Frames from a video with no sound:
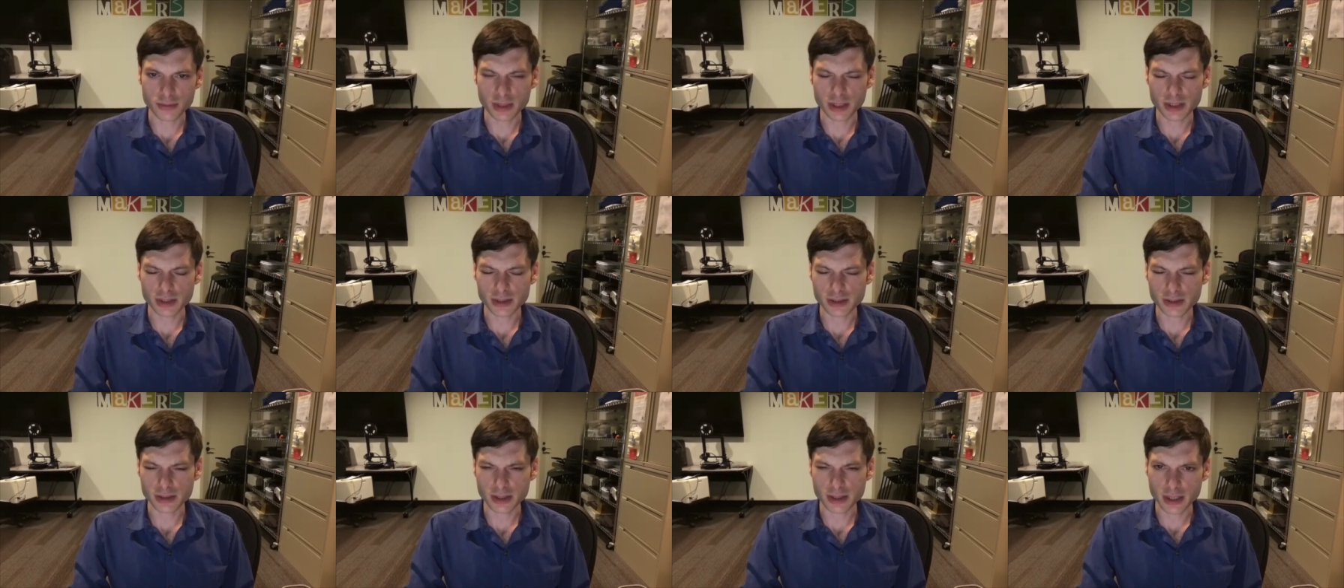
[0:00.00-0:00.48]

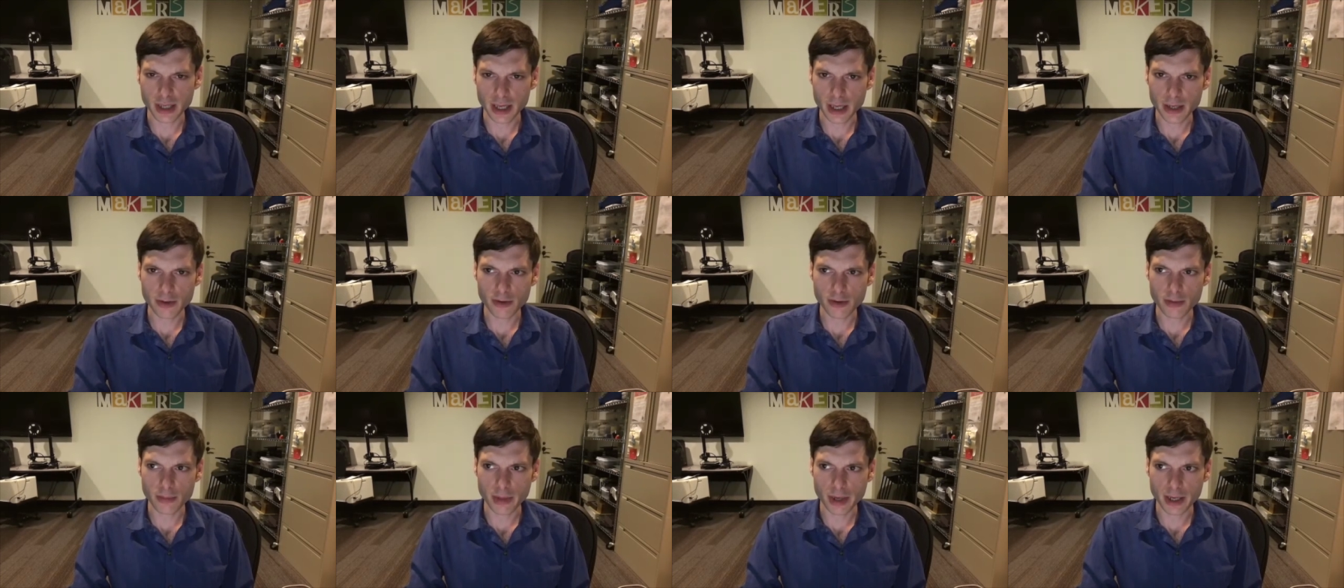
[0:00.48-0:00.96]
because it kind
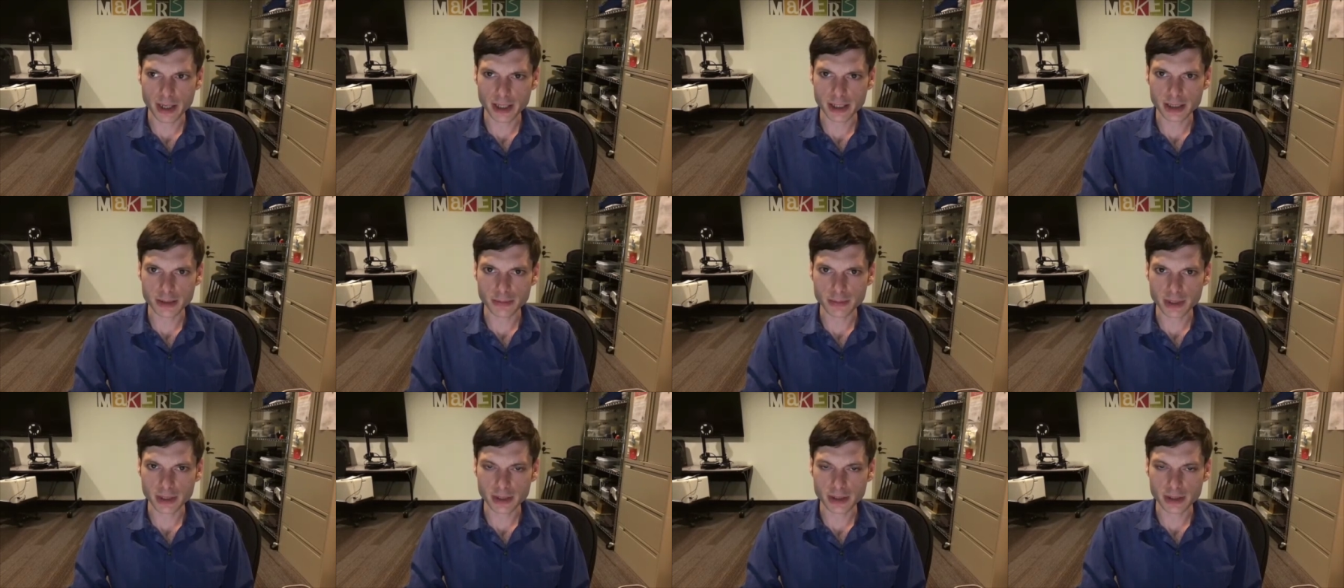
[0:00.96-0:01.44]
of
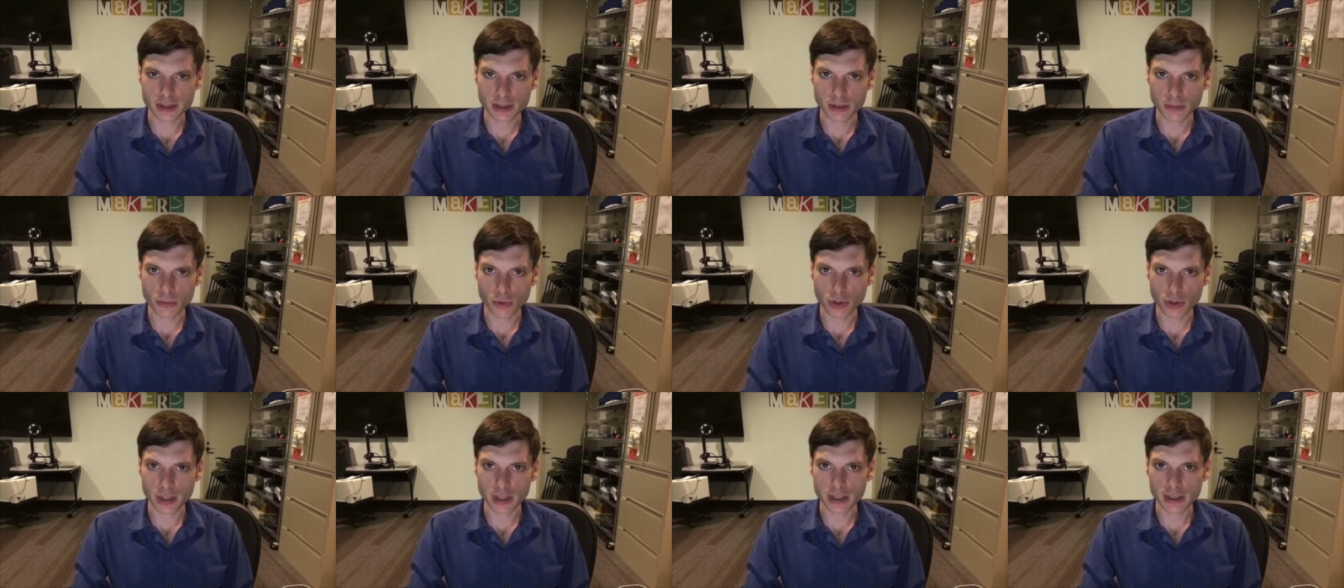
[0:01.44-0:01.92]
reminds me in some
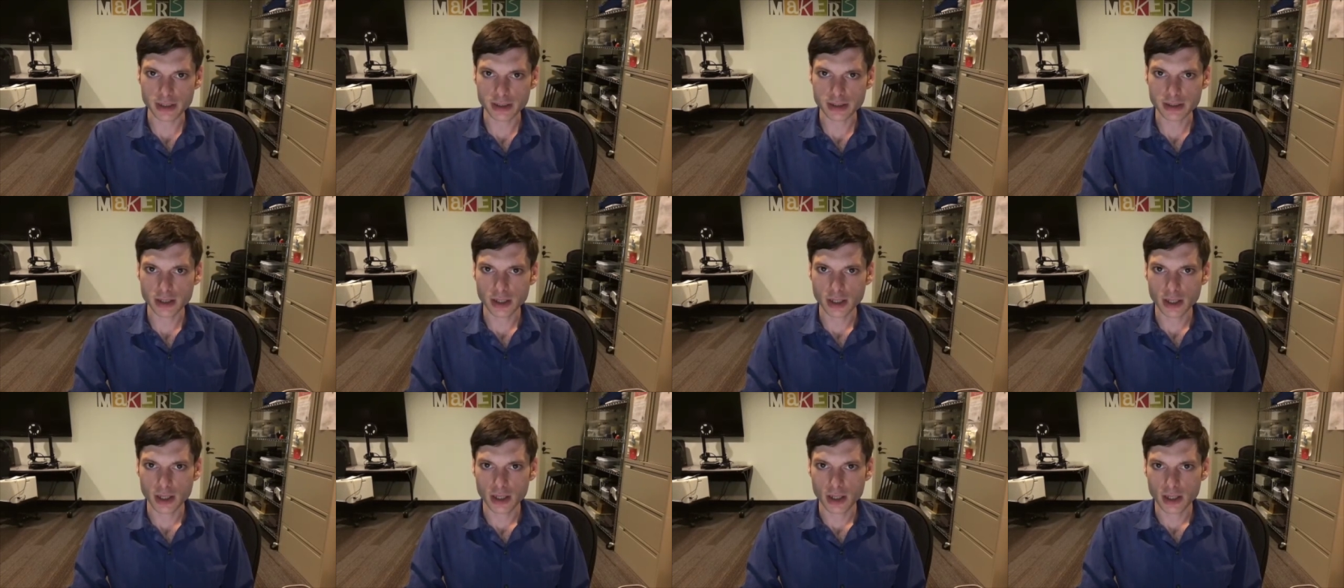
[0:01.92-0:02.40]
ways
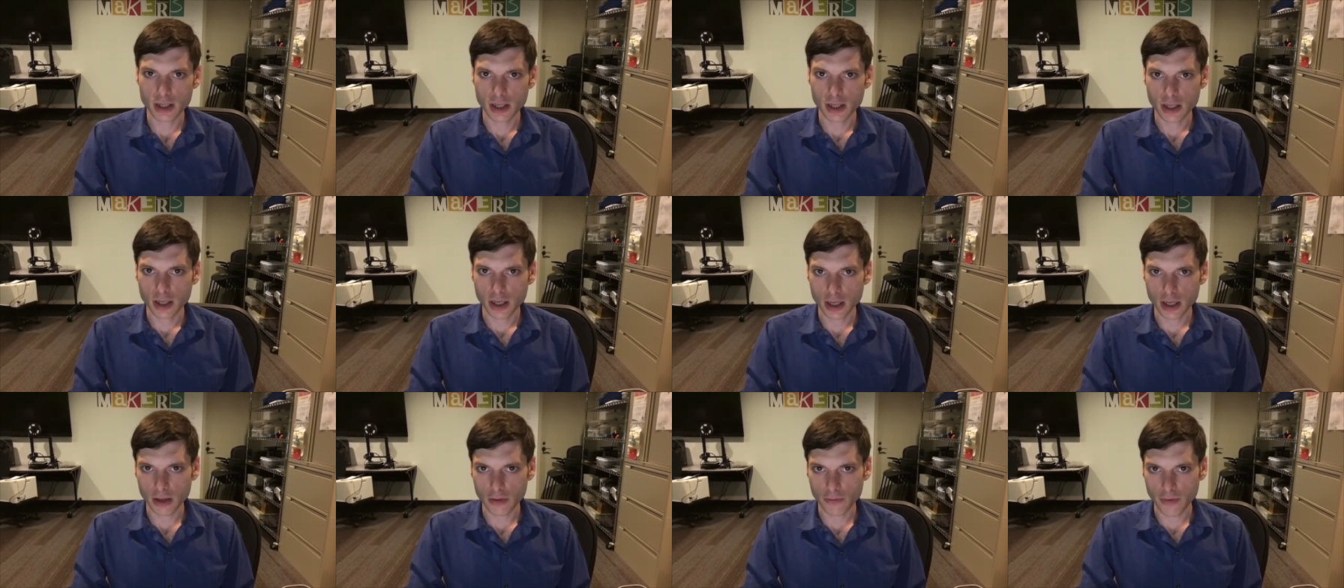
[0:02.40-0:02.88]

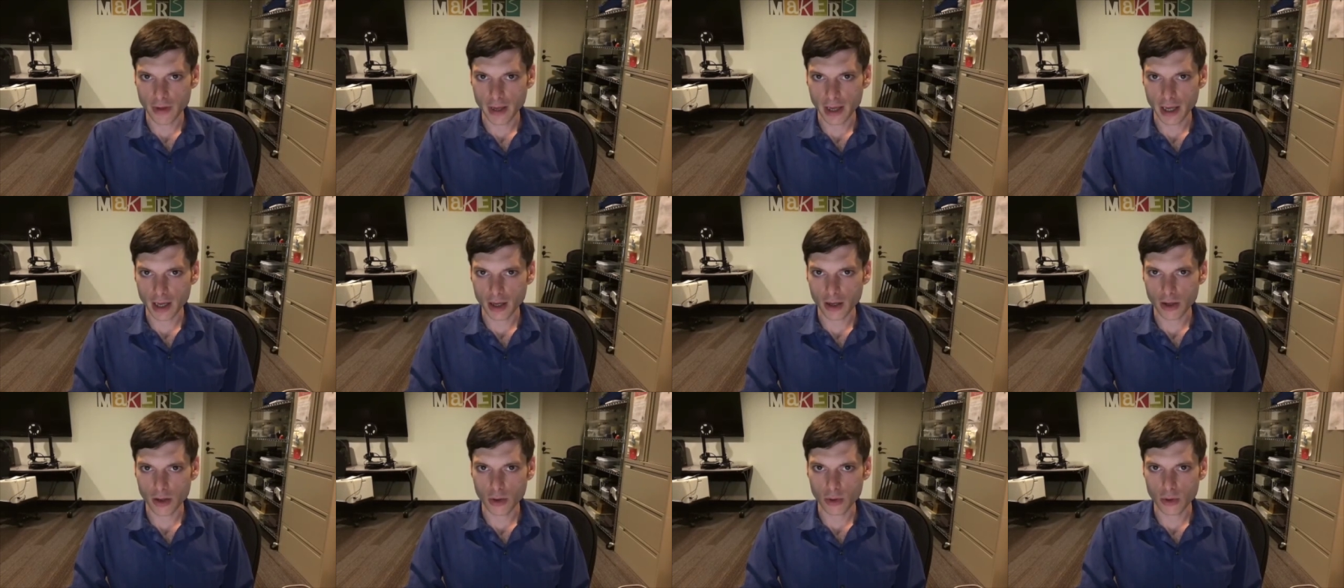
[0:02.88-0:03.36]
of
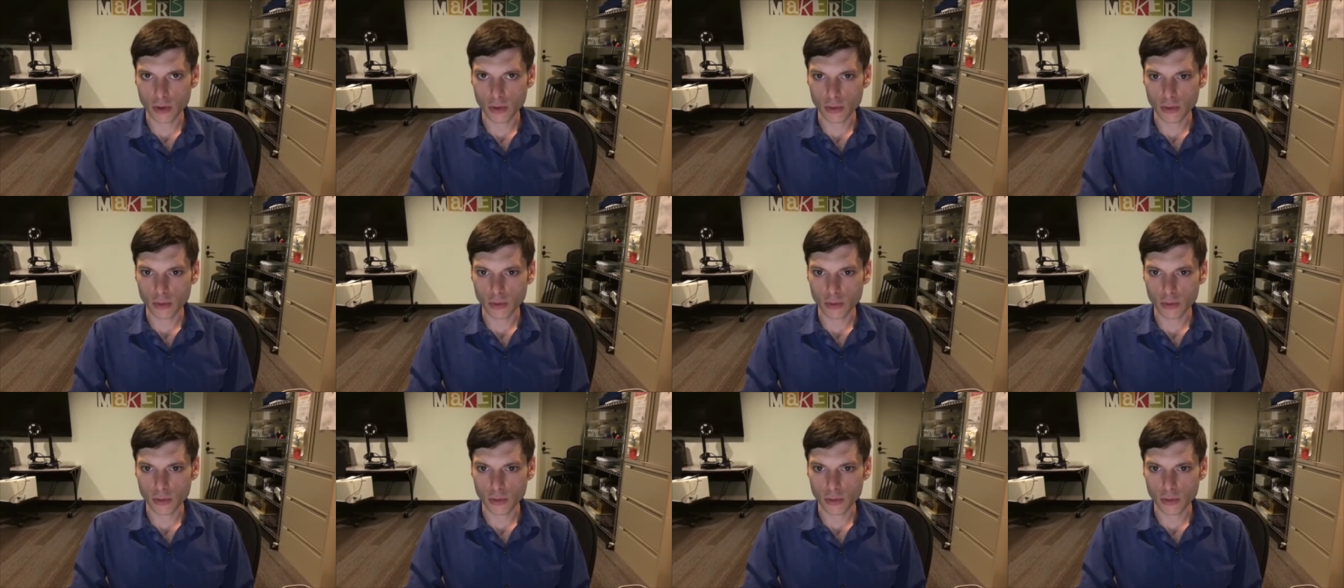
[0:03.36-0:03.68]
how